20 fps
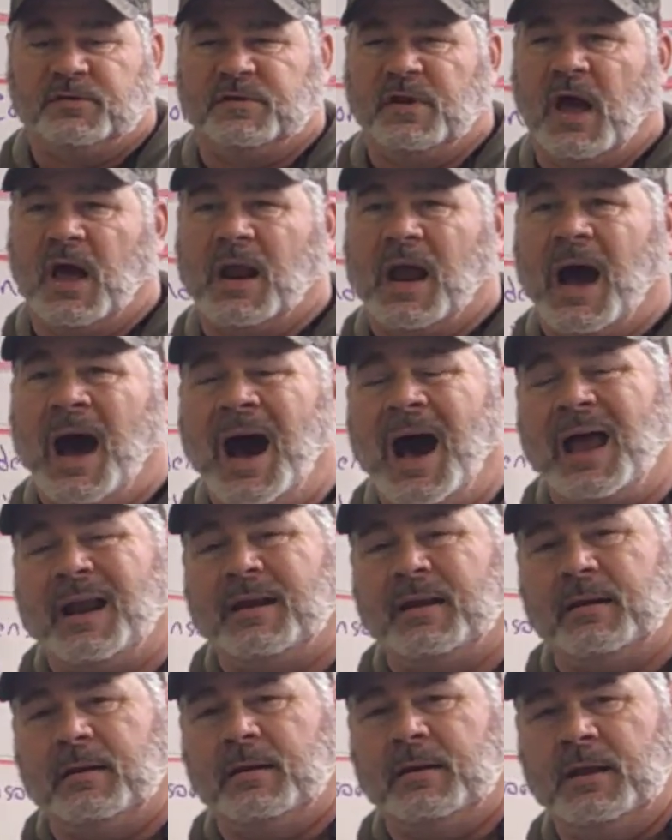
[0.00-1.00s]
It's not
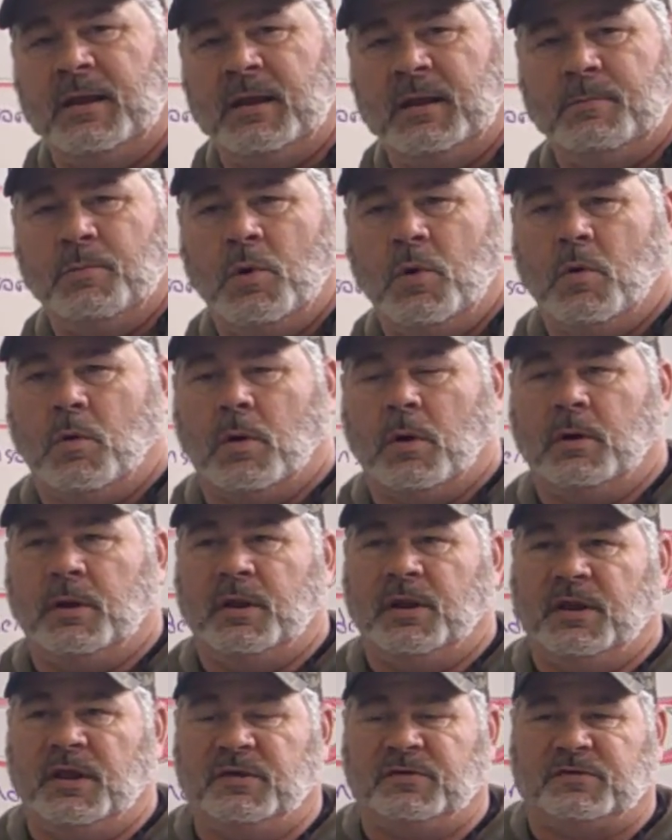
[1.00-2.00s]
hot anymore.
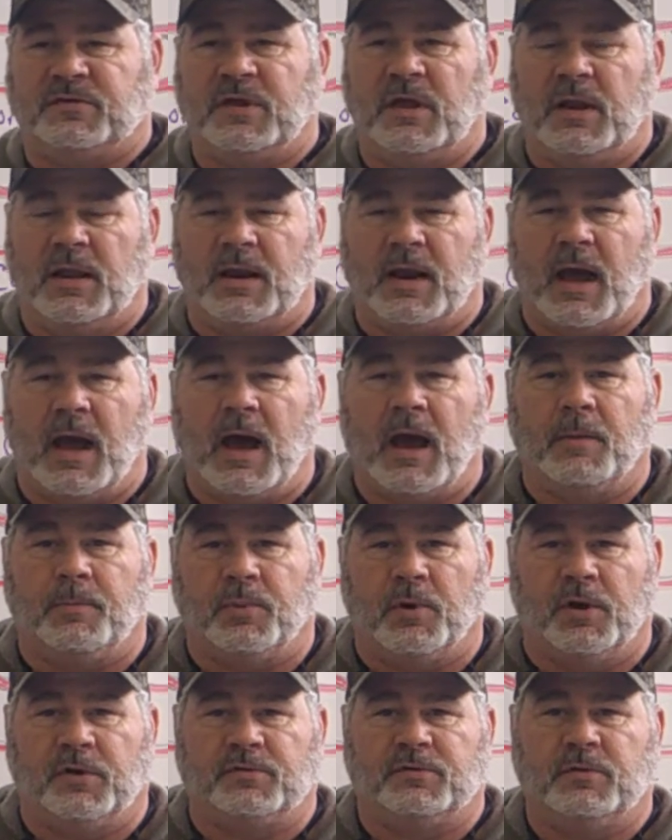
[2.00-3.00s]
It is still at a high
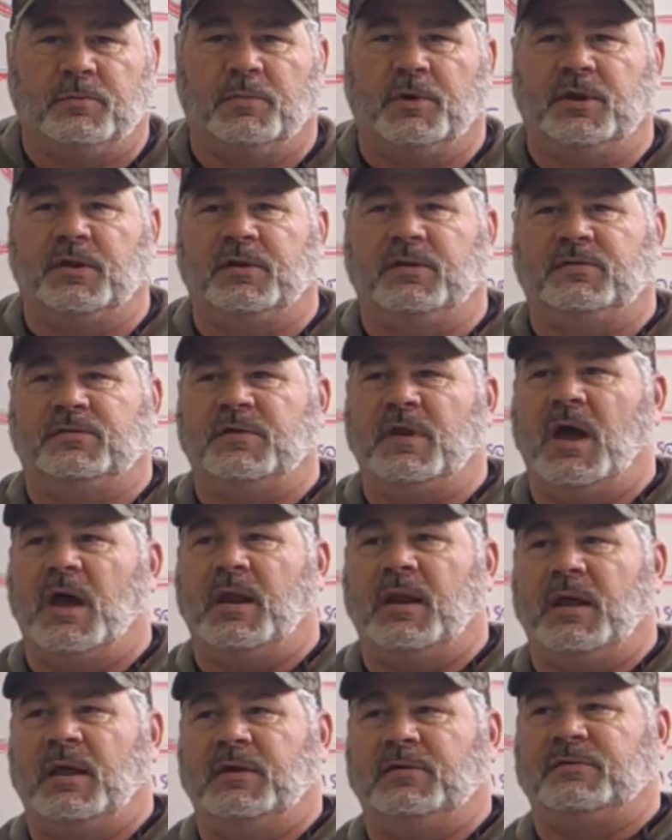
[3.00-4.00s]
pressure, but it is
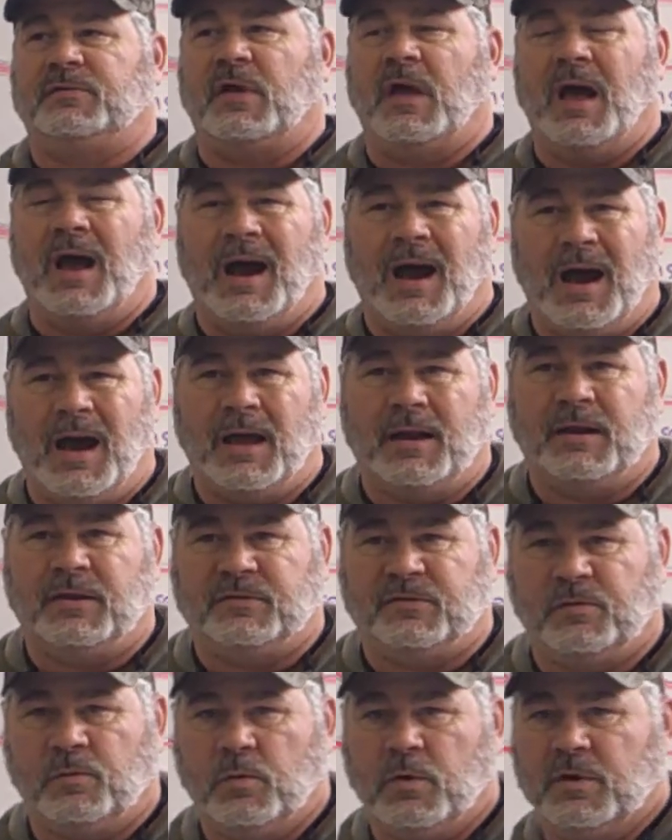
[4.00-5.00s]
not as hot
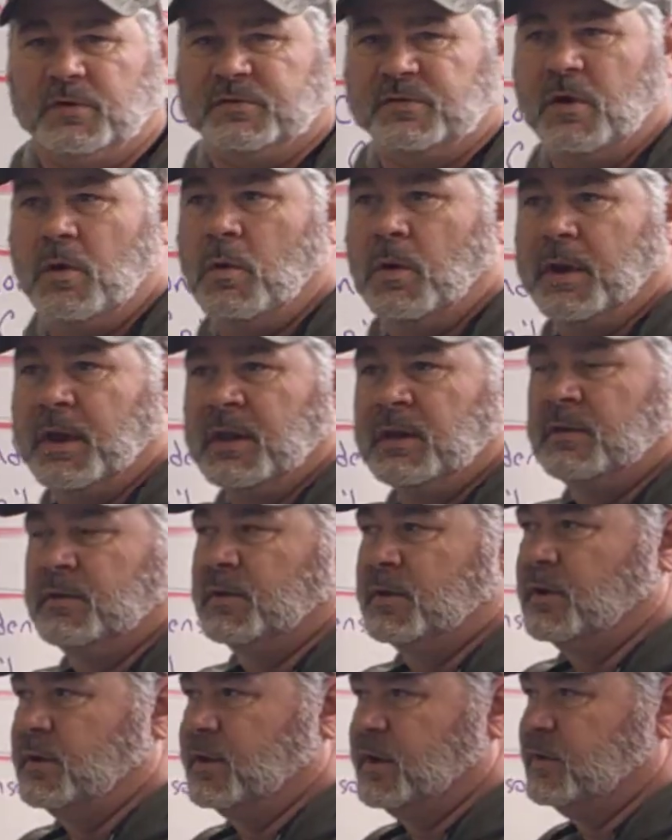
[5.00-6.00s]
as it was going into
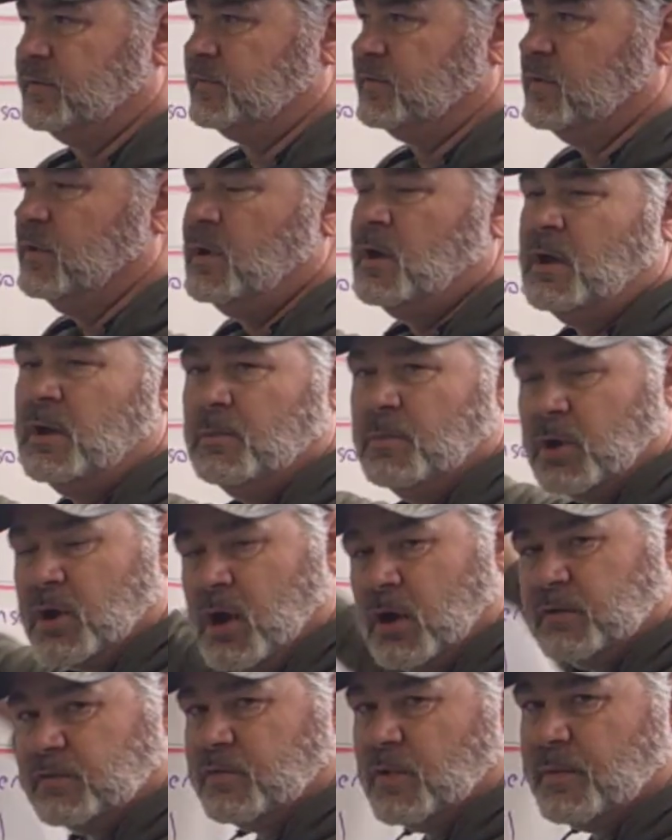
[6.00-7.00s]
the condenser
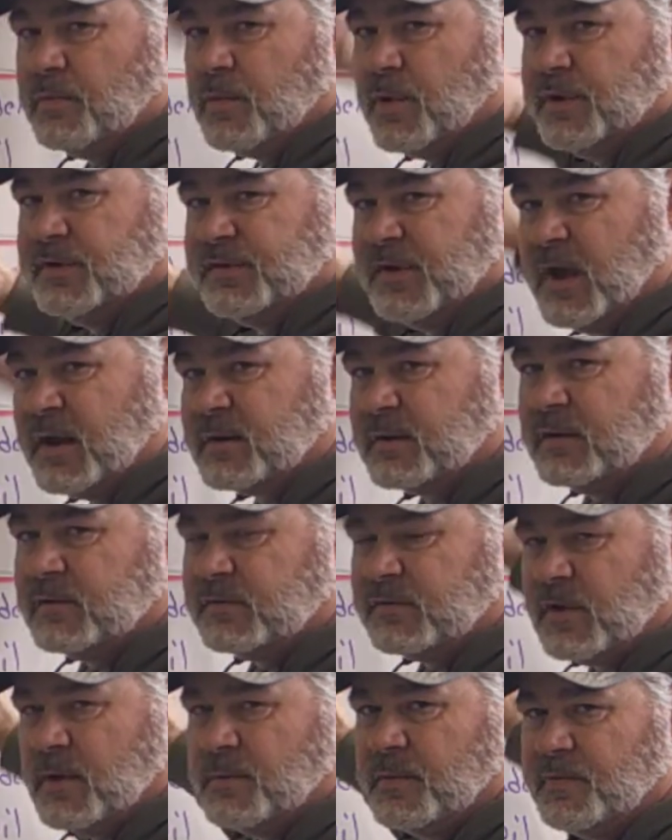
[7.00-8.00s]
because we've
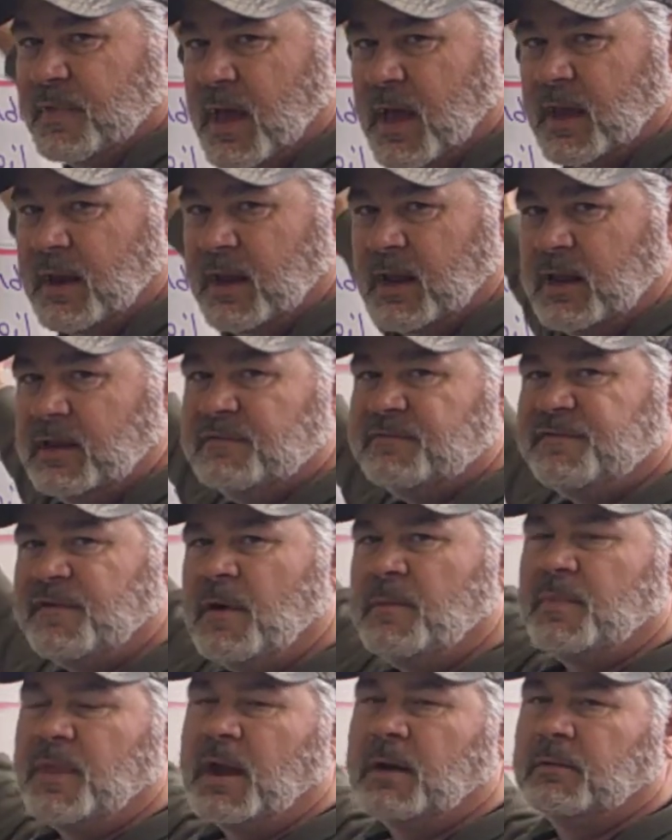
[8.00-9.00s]
rejected some of that heat
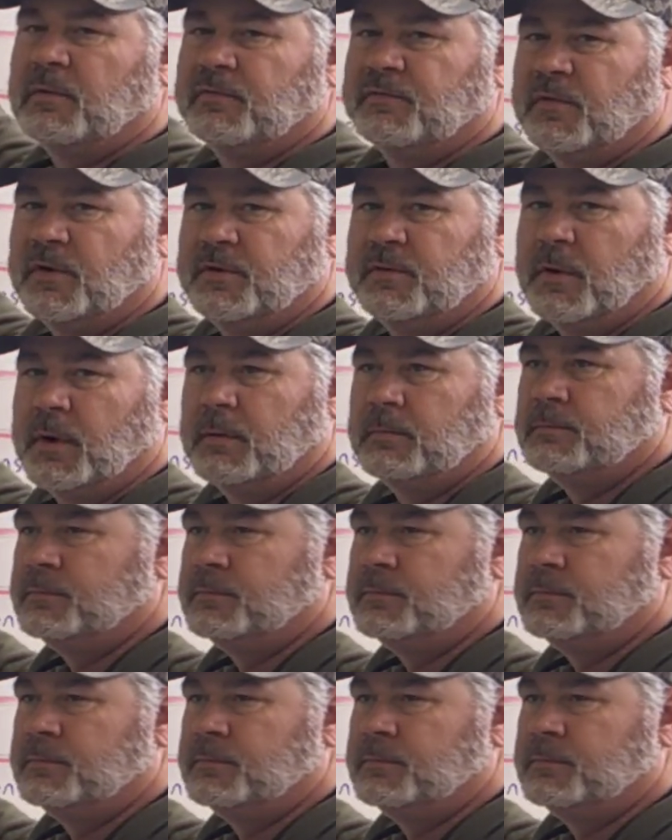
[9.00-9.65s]
from that refrigerant.